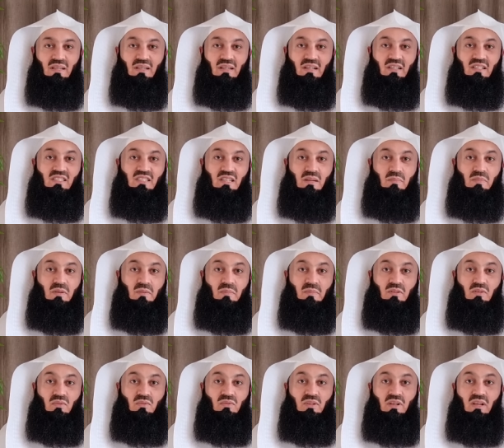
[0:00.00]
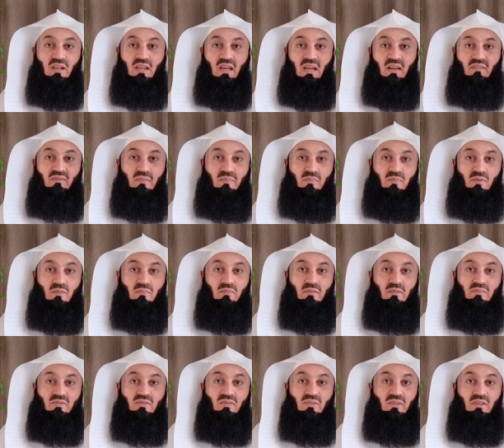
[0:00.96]
And some people don't really have a
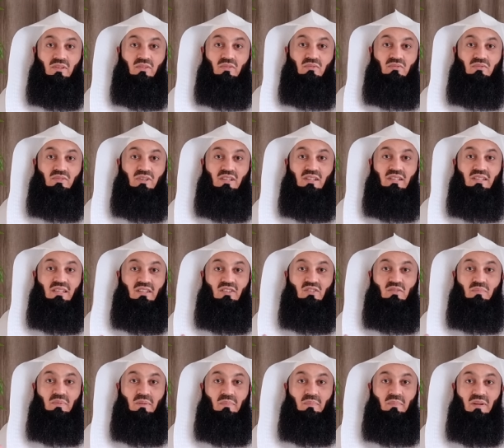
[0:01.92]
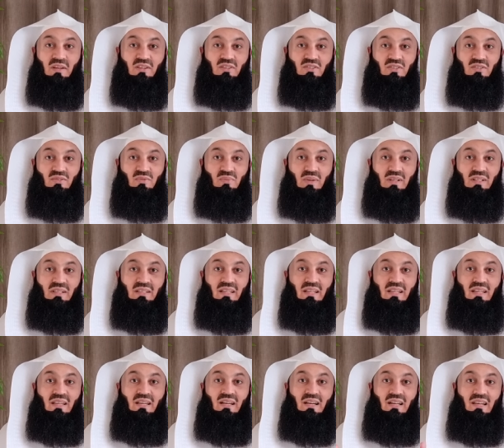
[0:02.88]
problem, so they don't really need to be patient. Well,
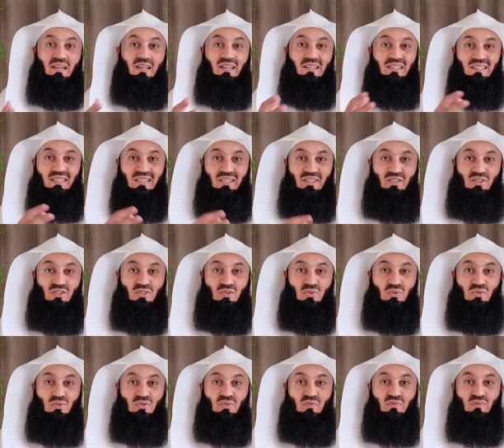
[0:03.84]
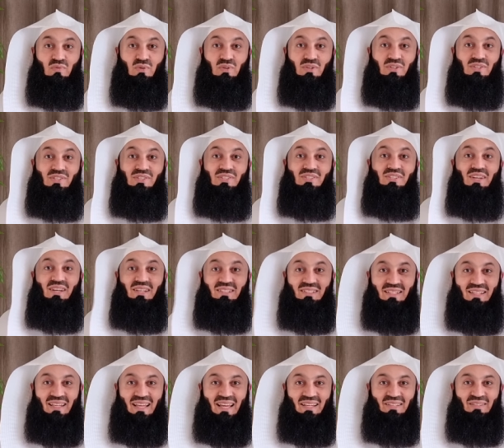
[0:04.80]
Allah didn't choose you for a
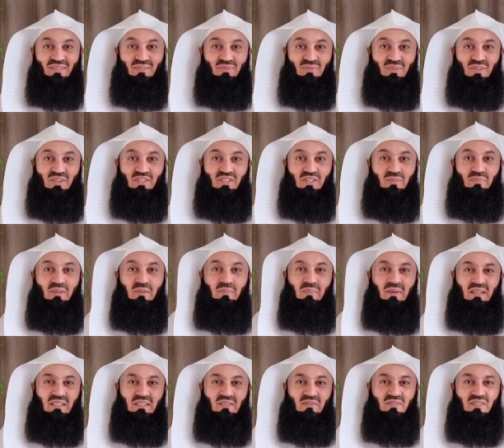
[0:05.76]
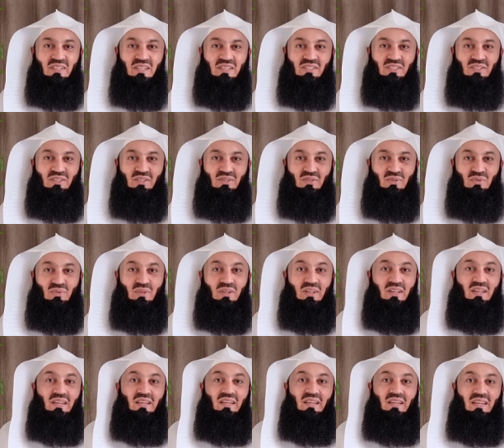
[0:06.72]
certain act of worship, He might have tested you
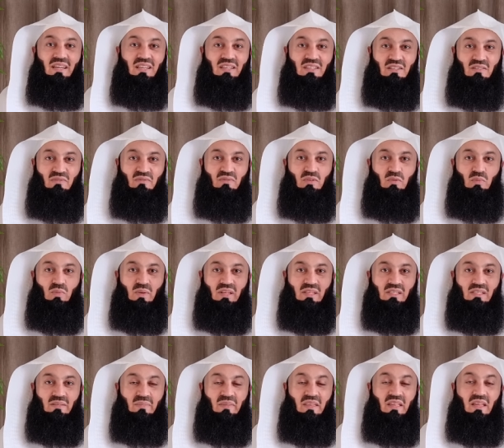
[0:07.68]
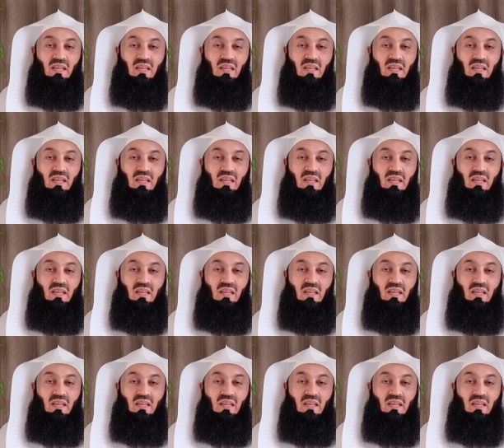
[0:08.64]
in different ways.